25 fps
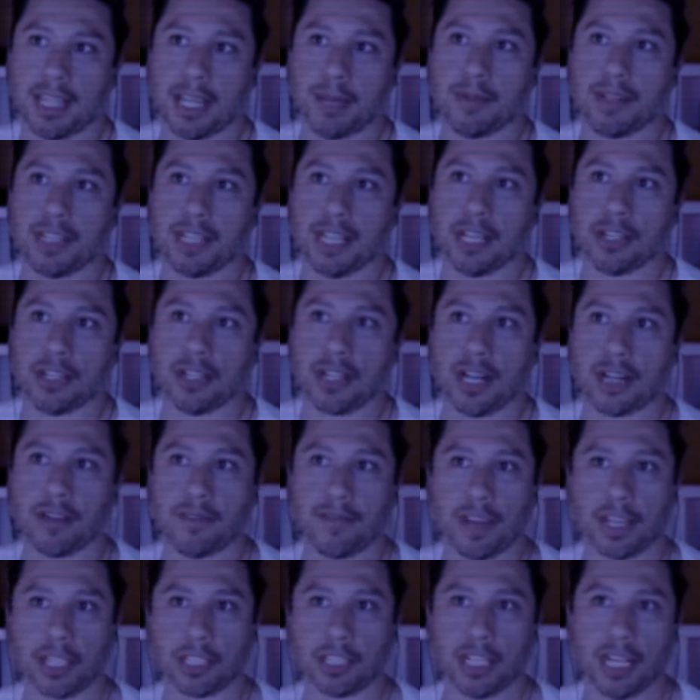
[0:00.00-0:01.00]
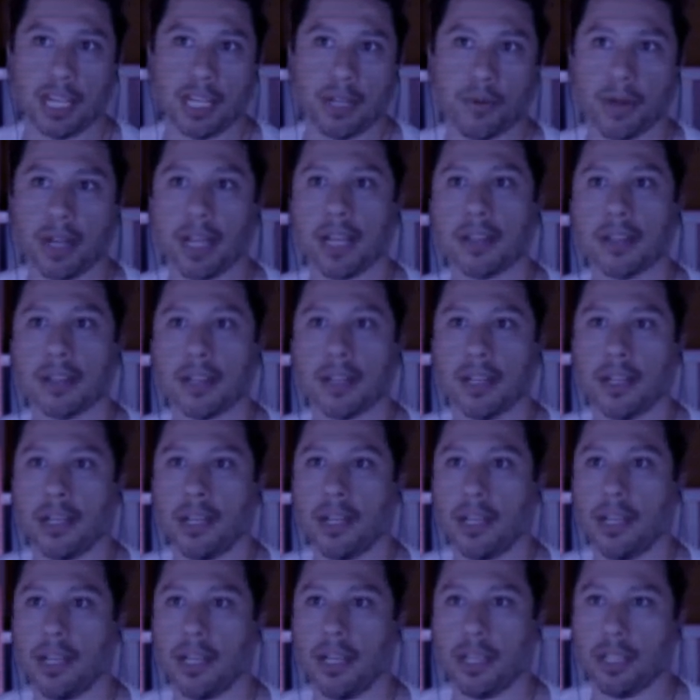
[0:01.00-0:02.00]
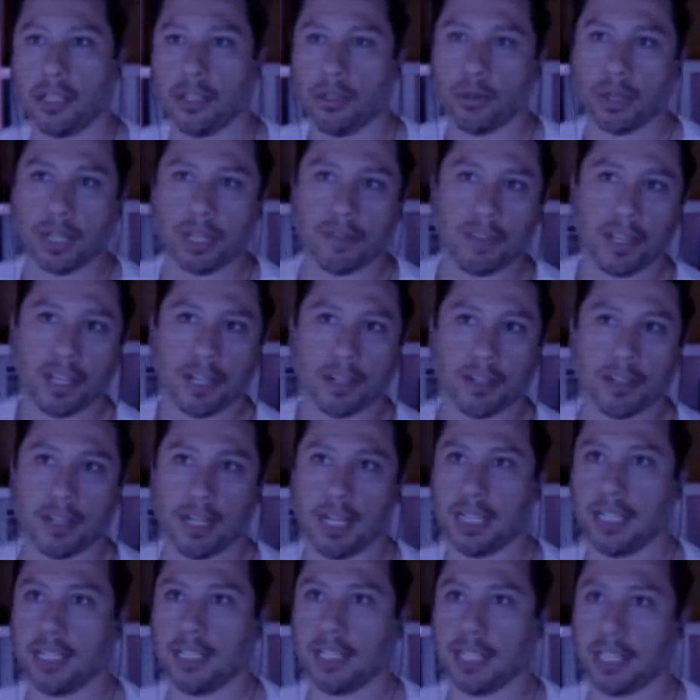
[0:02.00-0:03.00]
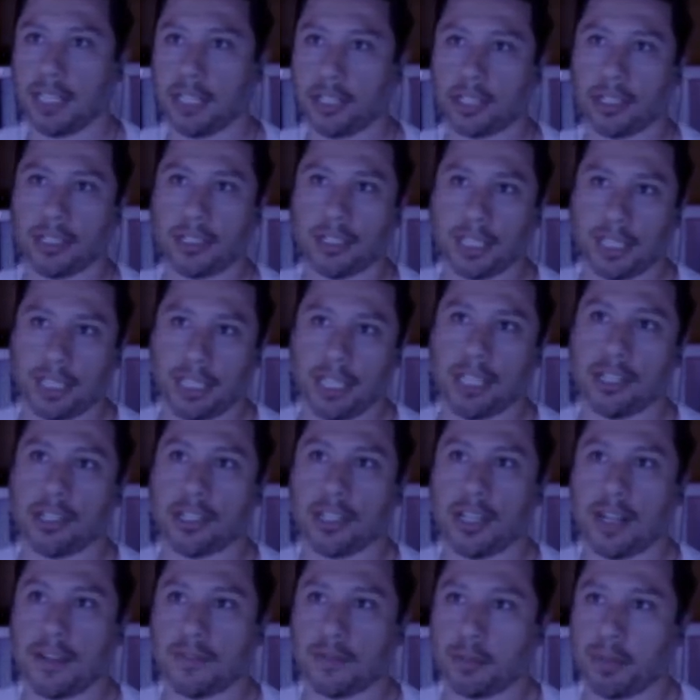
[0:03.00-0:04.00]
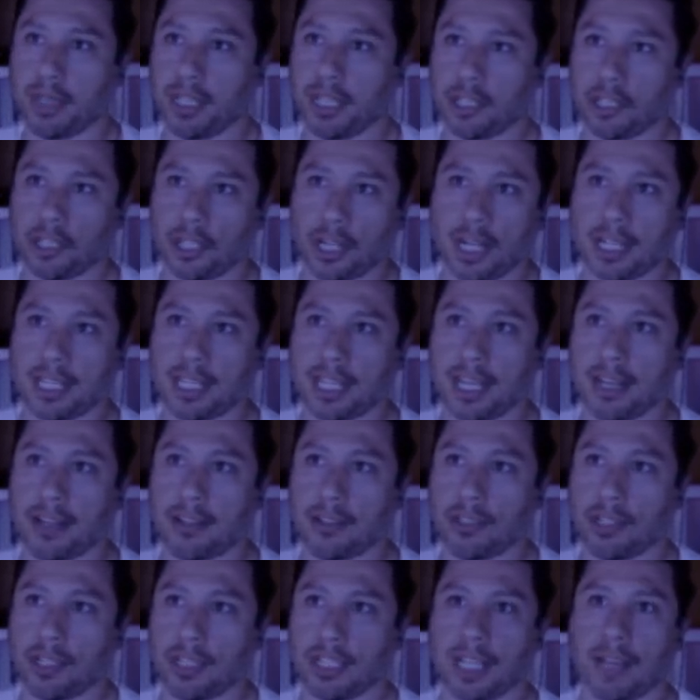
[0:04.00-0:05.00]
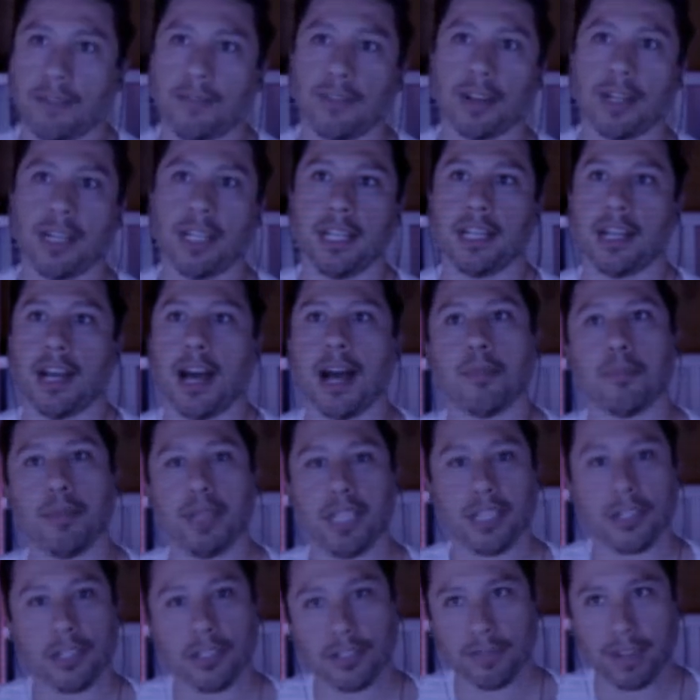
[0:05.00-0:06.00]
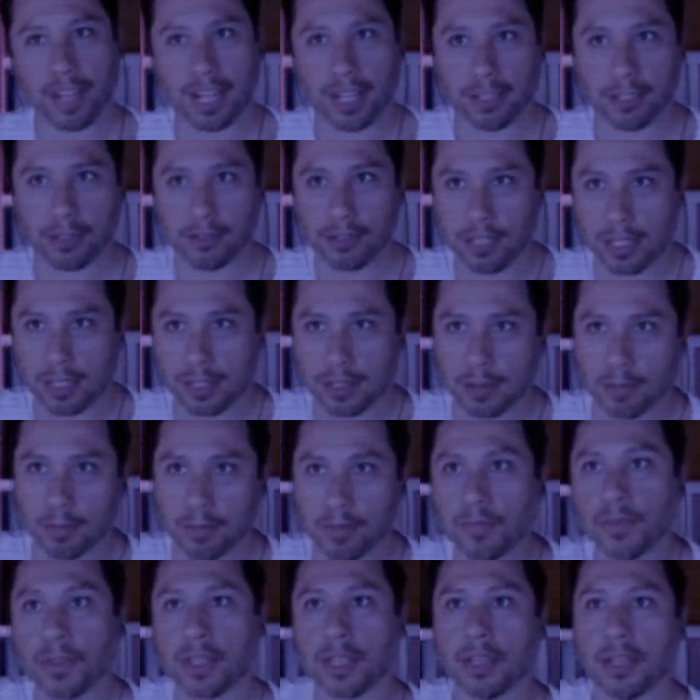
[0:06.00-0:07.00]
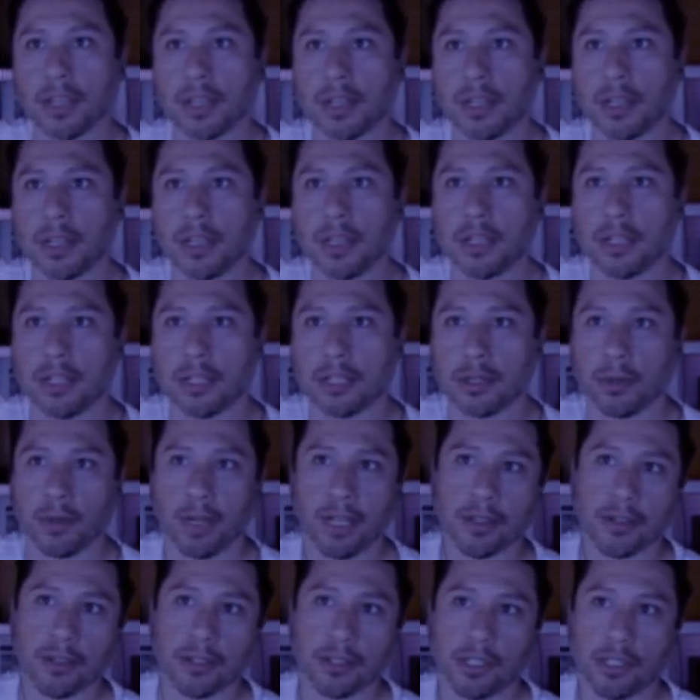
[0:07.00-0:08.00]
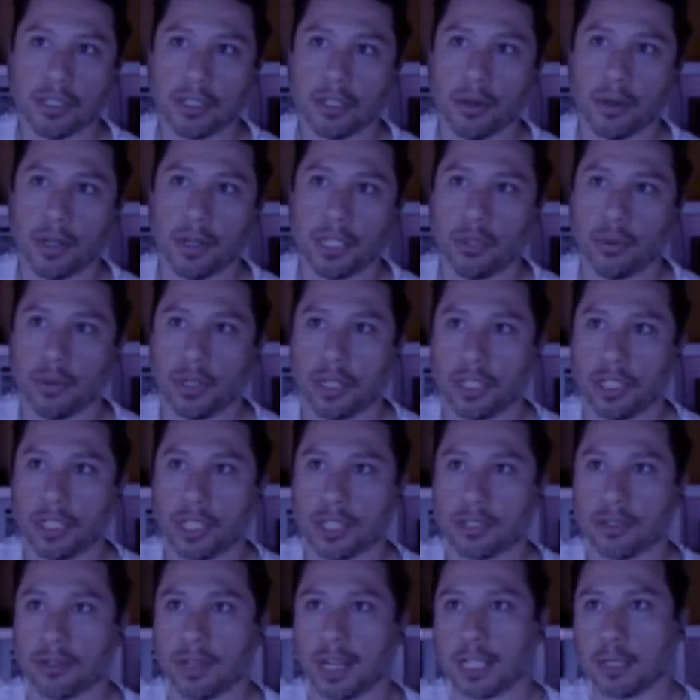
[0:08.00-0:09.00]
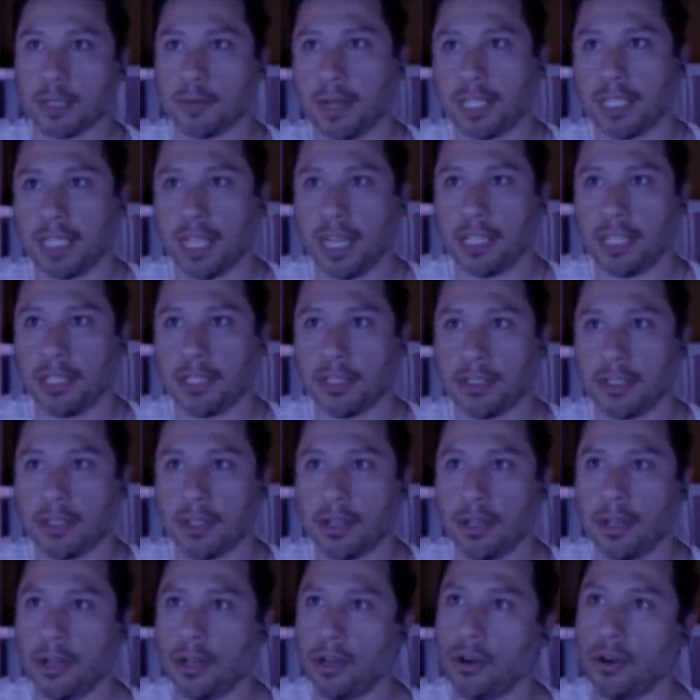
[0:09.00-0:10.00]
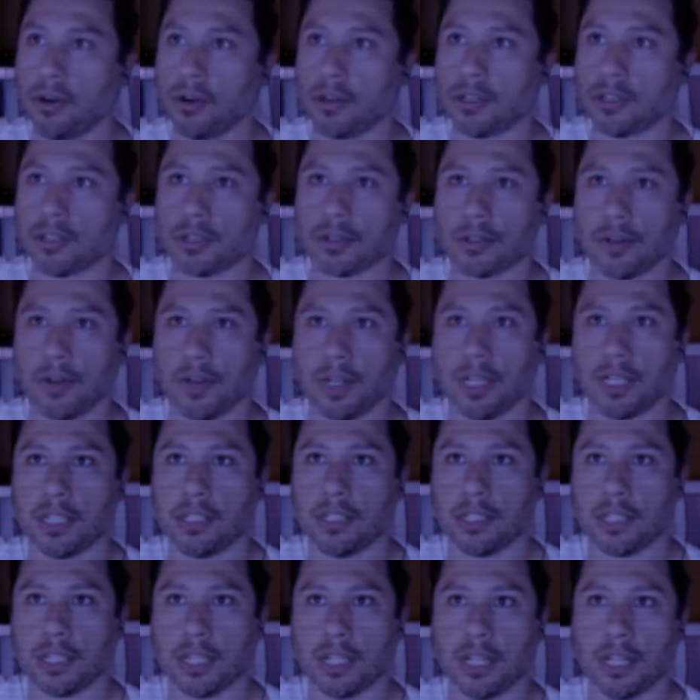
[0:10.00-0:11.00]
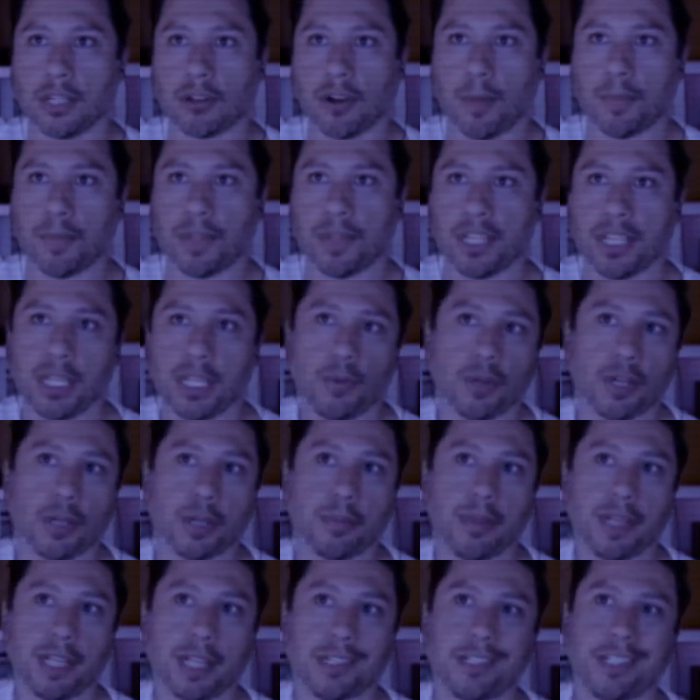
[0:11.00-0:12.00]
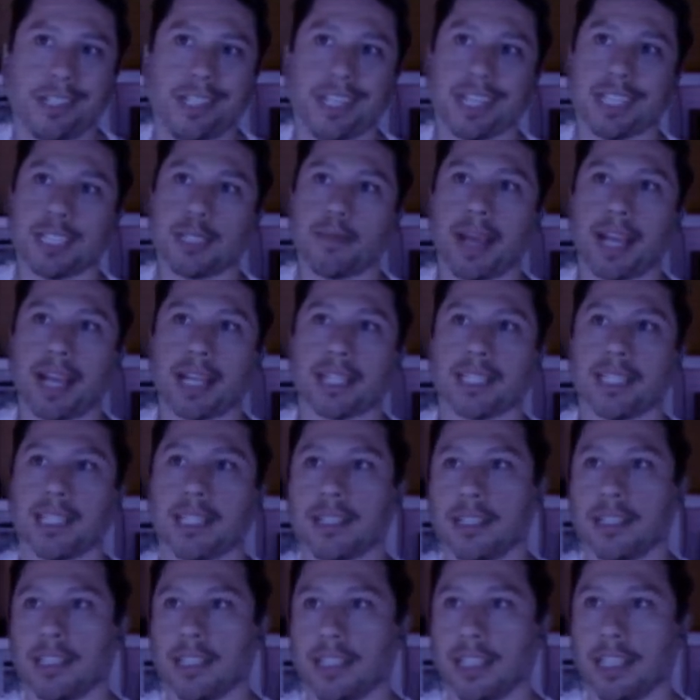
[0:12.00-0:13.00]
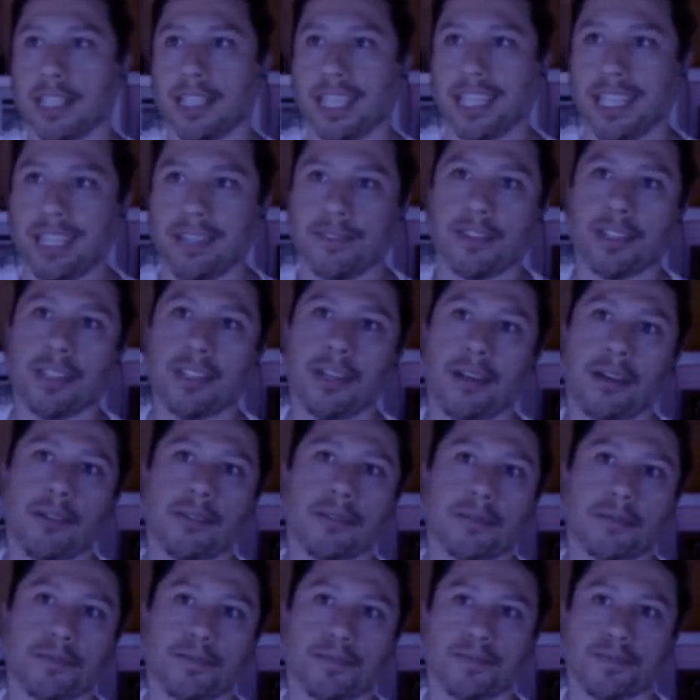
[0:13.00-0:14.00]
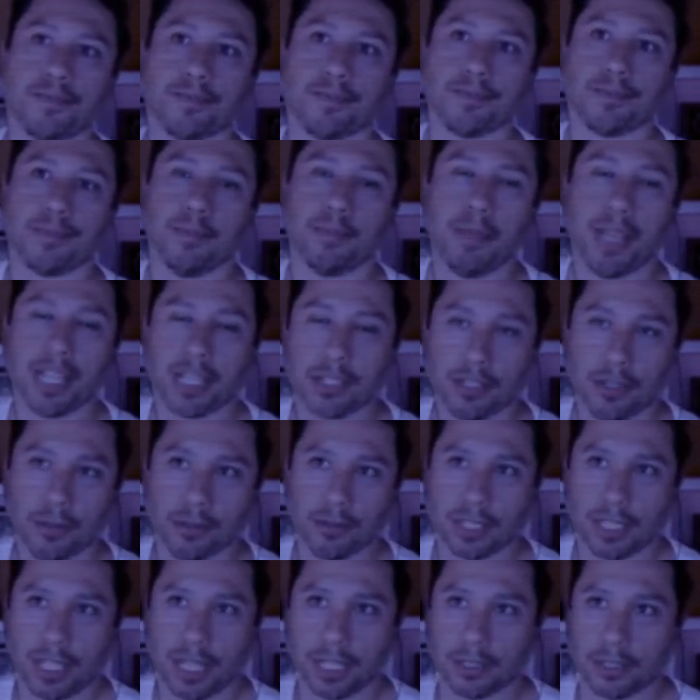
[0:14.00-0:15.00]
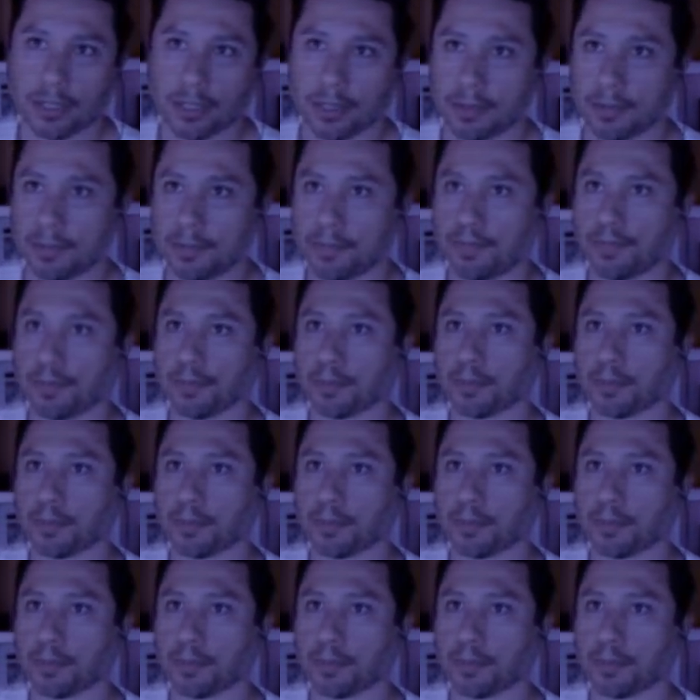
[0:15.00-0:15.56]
have to make steps towards that. And in this case, his mental models and his outlook on this and his acceptance that, you know, women can just be bitches, just has to be part of it. And you can argue the juice is not worth the squeeze, but if you're not going to divorce her over it and leave your family over it, then